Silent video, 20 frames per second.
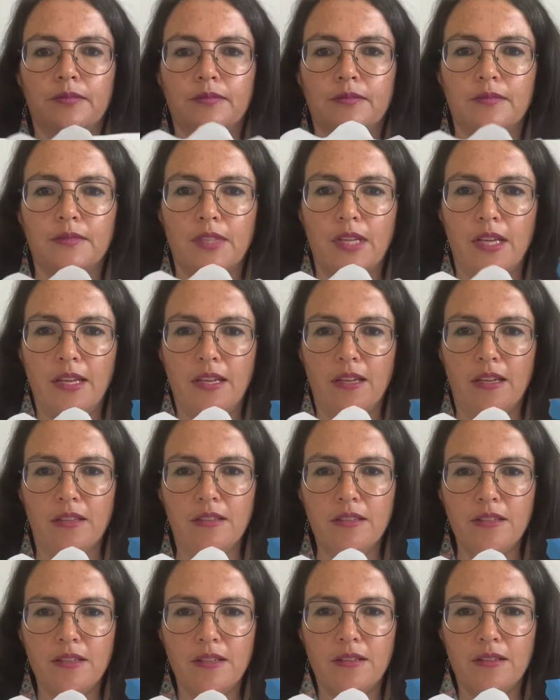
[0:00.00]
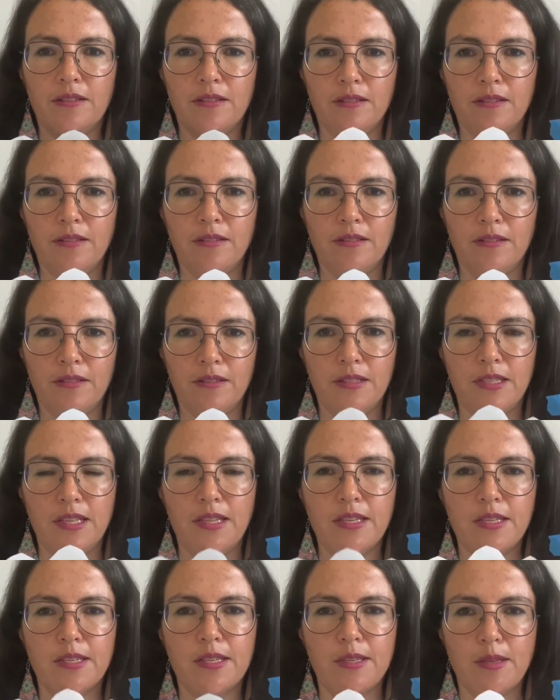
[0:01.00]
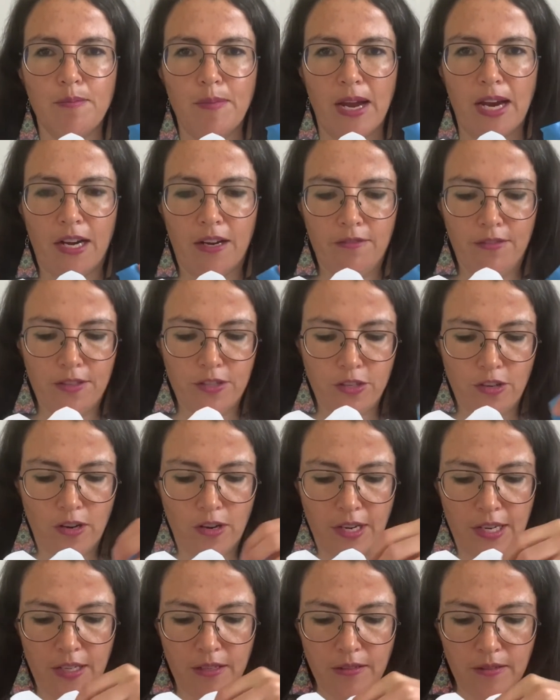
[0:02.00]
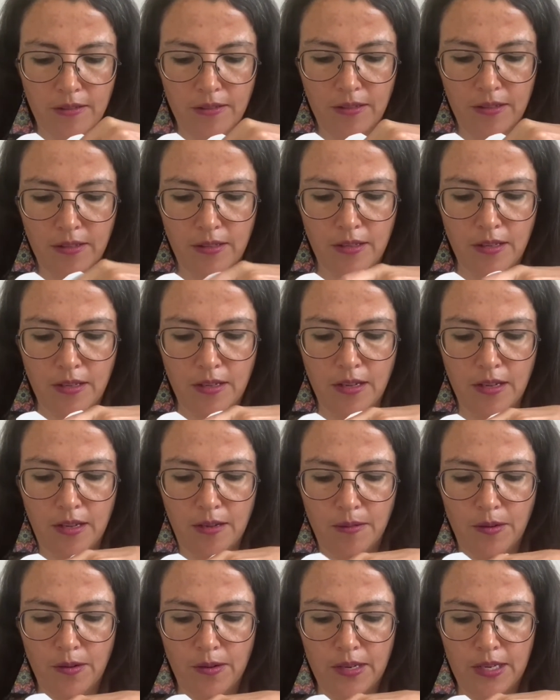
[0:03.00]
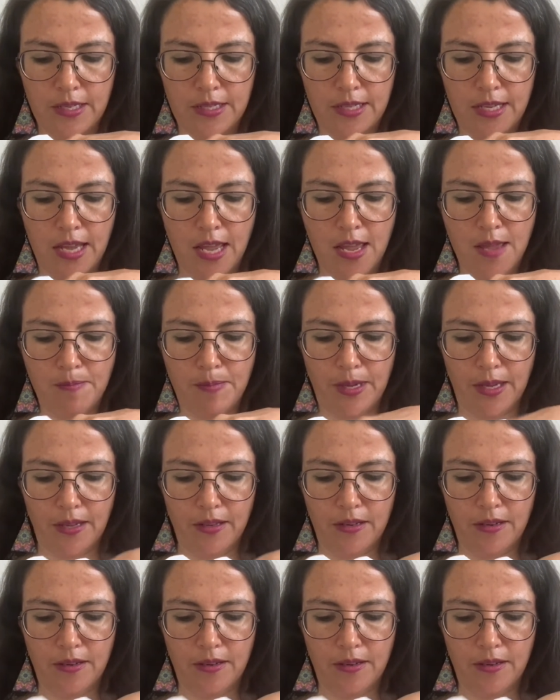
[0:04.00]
and see, this is the back of the drawing. I'm going to tape it